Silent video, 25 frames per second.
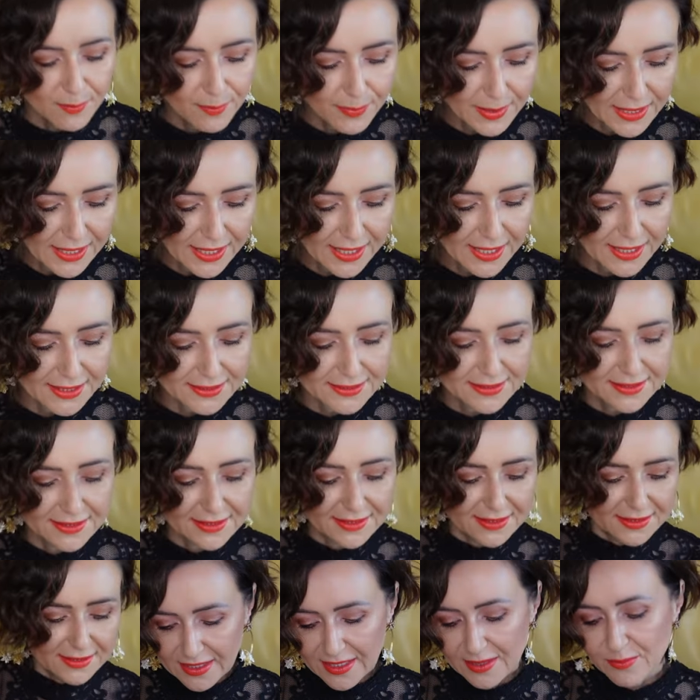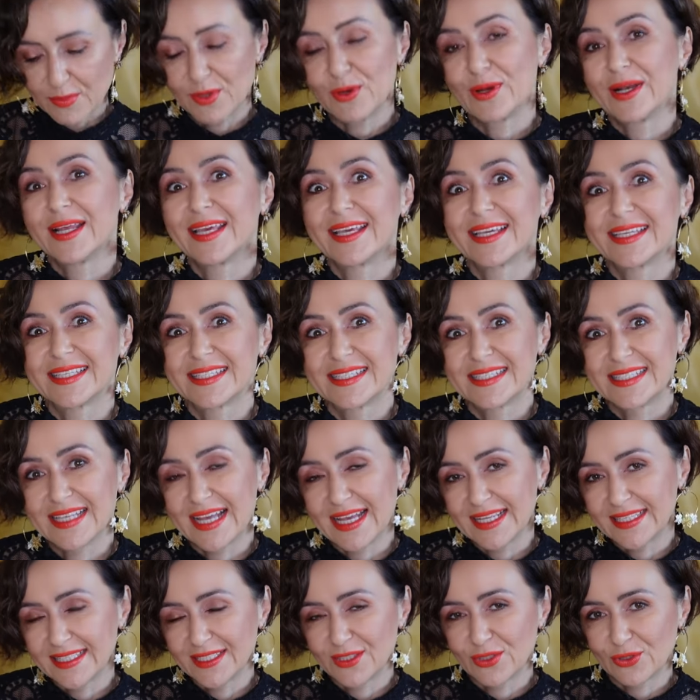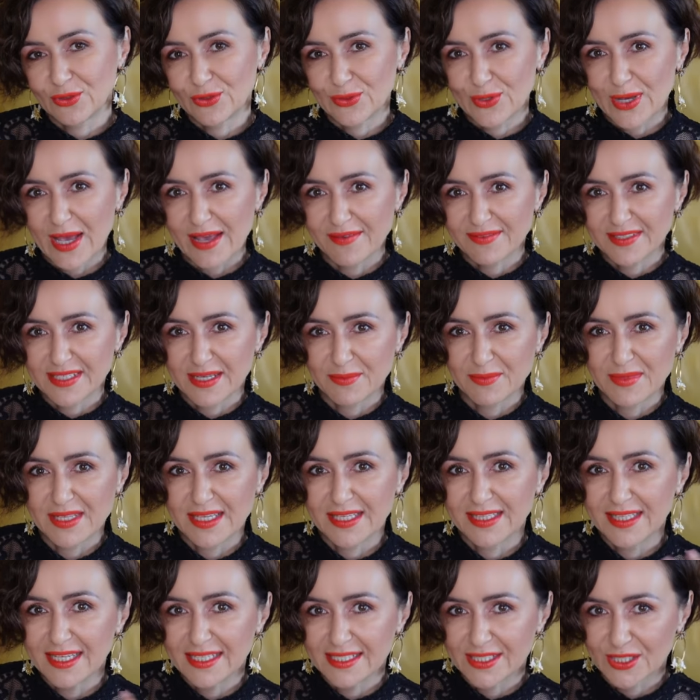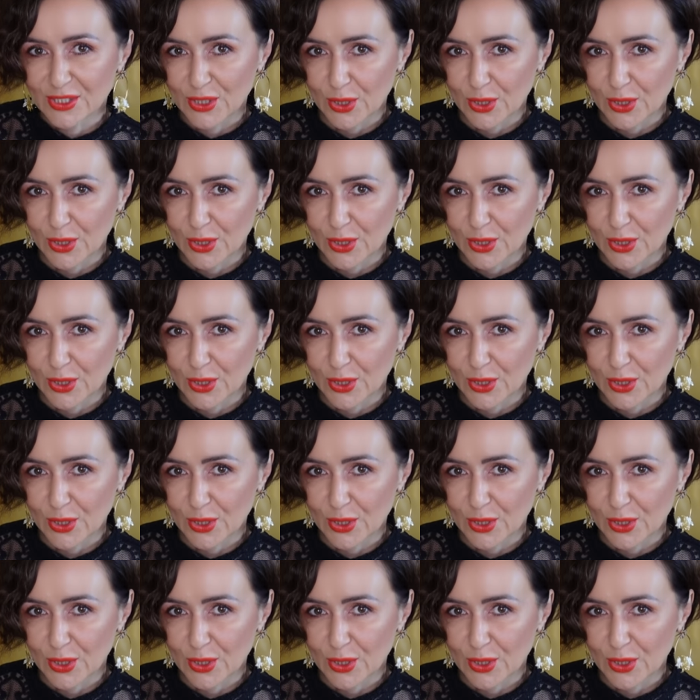but I'm really excited to have something nice,